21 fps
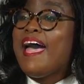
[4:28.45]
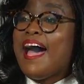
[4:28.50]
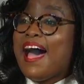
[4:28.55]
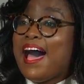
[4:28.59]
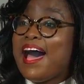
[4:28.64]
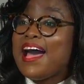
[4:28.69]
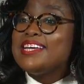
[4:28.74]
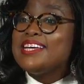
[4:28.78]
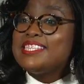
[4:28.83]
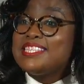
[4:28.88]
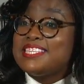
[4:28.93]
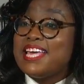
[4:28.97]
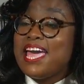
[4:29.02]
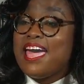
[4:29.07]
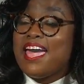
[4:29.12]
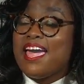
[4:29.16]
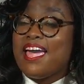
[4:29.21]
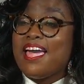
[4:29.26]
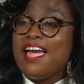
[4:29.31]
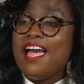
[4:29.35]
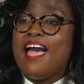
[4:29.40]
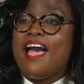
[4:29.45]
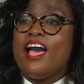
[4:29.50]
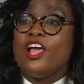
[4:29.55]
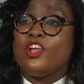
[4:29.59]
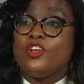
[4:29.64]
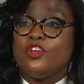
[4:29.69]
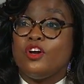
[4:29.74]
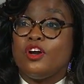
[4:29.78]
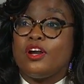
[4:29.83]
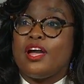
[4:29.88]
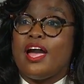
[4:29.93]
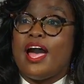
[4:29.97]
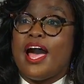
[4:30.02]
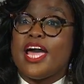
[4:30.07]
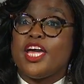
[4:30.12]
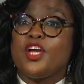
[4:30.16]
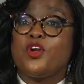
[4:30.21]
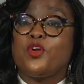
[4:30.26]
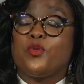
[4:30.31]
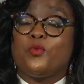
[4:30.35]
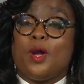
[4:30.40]
I say, look,
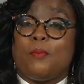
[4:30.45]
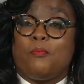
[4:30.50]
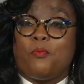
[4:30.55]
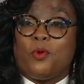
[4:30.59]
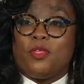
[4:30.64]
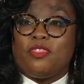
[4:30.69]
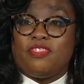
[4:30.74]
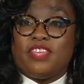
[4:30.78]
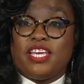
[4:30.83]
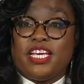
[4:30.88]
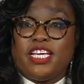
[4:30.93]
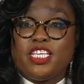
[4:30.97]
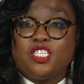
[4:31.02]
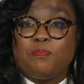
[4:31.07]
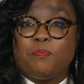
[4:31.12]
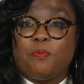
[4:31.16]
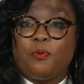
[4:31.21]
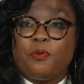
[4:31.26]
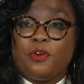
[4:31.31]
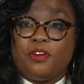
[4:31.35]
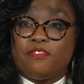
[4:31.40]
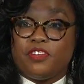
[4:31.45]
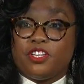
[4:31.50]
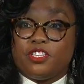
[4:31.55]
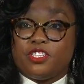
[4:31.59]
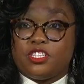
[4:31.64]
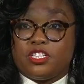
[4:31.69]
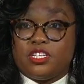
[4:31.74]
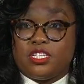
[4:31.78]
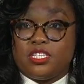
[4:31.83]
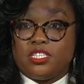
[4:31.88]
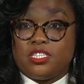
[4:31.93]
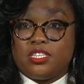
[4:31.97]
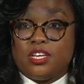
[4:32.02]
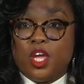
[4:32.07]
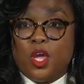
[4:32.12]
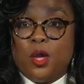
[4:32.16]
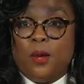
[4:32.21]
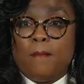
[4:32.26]
I grew up with these privileges,